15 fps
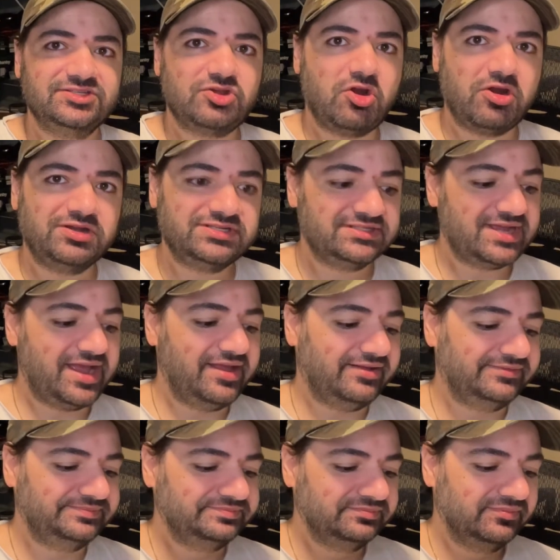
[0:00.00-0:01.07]
art style,
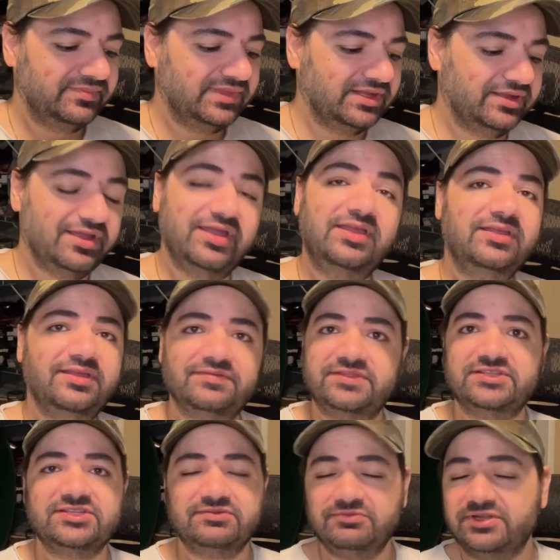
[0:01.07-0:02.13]
if
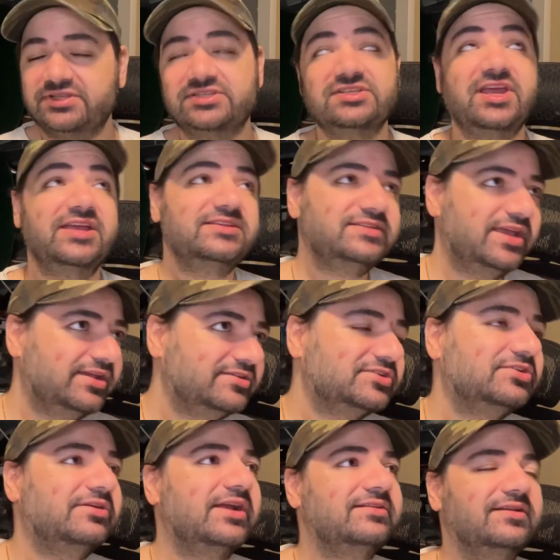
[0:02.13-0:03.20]
what this guy is saying is
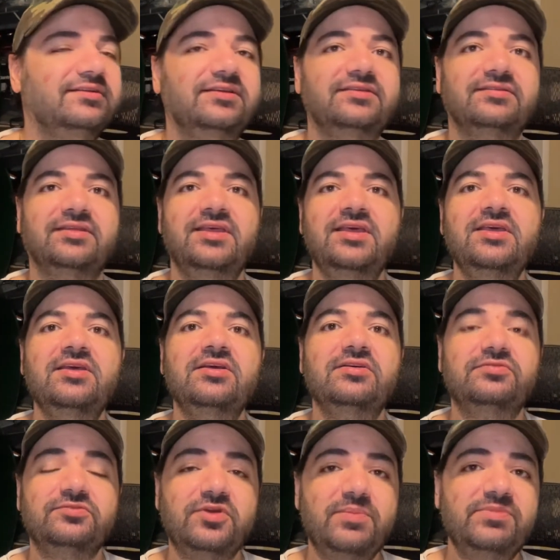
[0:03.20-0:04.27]
correct at least,
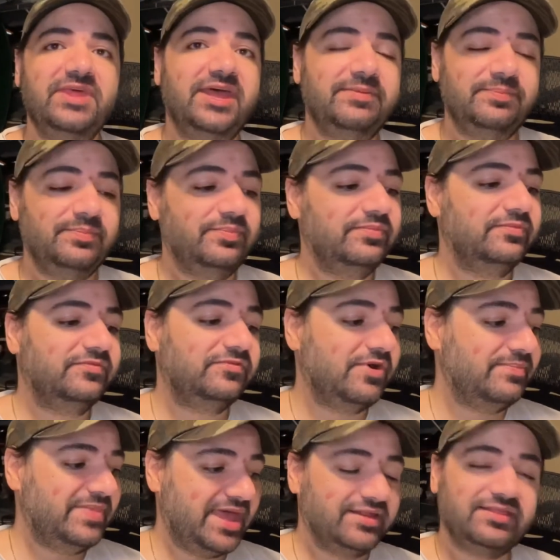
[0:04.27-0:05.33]
from
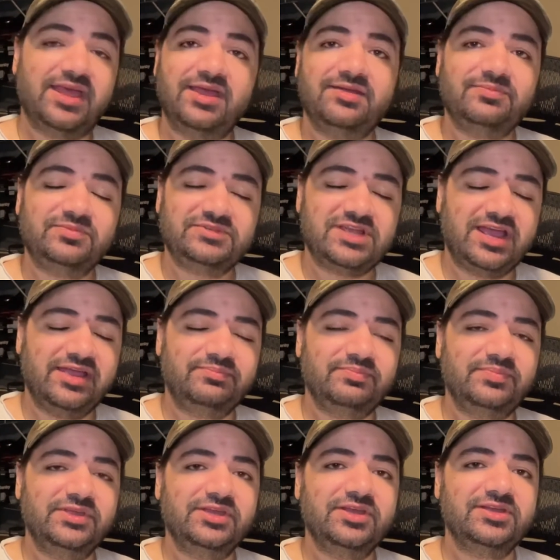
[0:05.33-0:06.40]
that time,
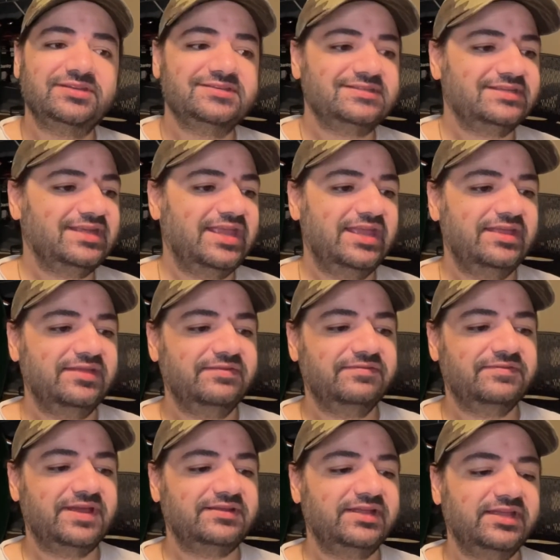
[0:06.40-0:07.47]
because he
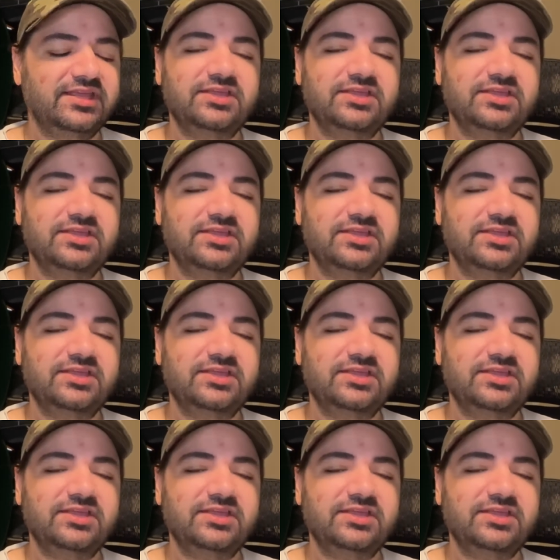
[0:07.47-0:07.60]
felt like he